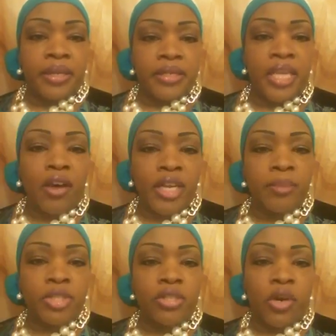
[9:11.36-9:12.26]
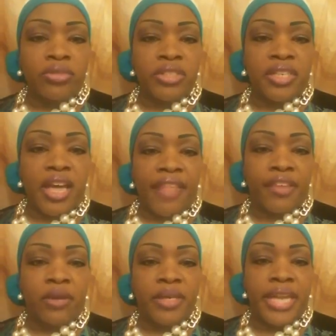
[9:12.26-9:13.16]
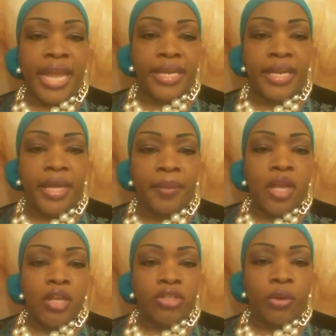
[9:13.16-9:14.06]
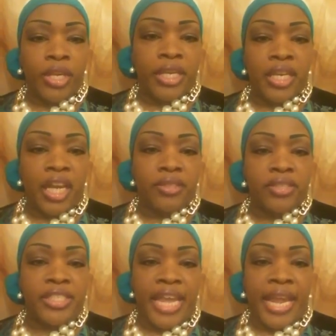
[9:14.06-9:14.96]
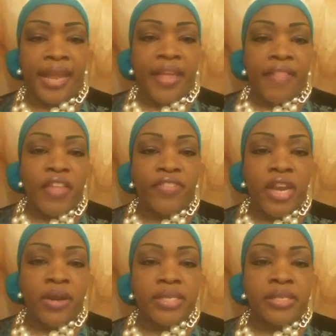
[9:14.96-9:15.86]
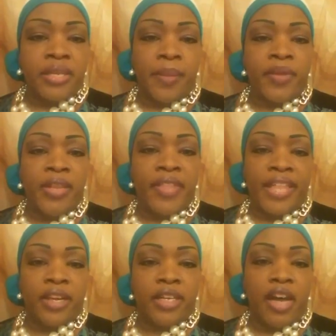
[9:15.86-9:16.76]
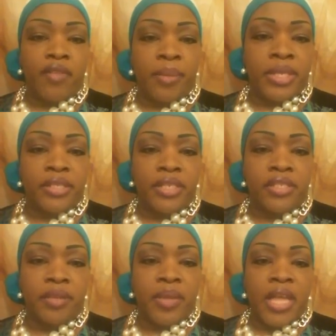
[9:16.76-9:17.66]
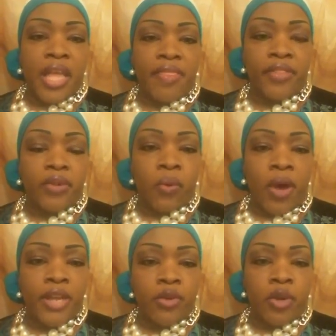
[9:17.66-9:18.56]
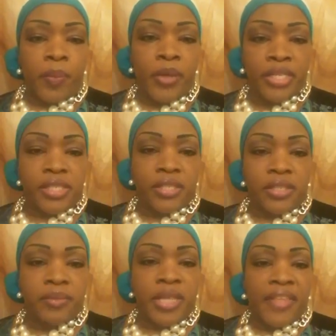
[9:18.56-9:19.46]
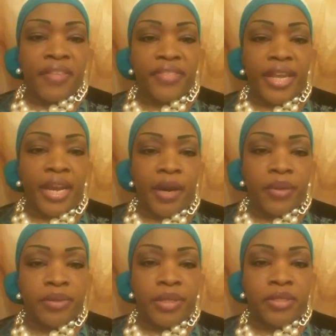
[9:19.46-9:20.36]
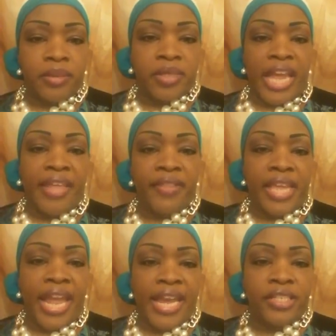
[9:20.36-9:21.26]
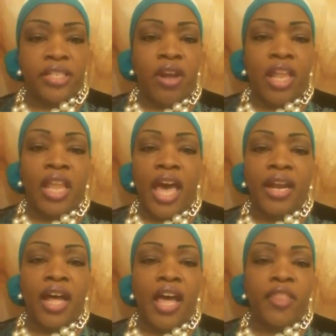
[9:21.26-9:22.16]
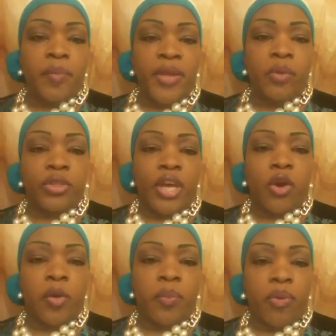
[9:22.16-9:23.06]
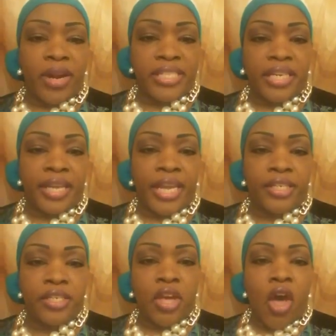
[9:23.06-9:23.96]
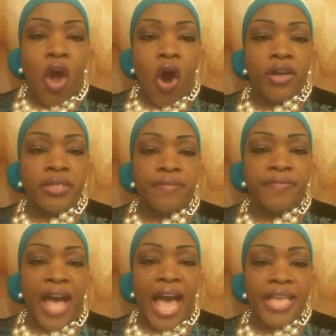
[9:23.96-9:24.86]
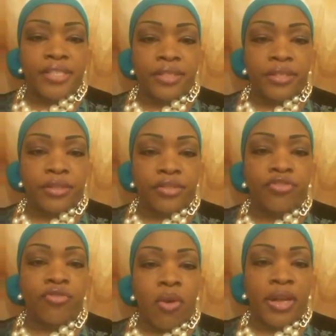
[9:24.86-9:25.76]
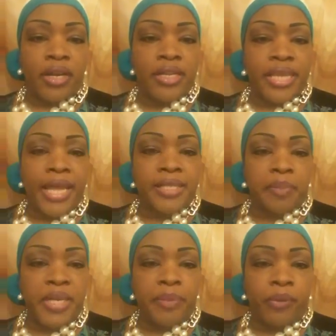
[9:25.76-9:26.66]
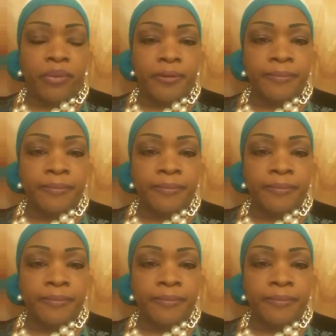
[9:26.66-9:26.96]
Tell him to go to the God that created him so he can understand that there is something that the government system, that the white European systems, that the Arab systems and the Asians and a lot of other people that are oppressing nations are devising to destroy us as a people.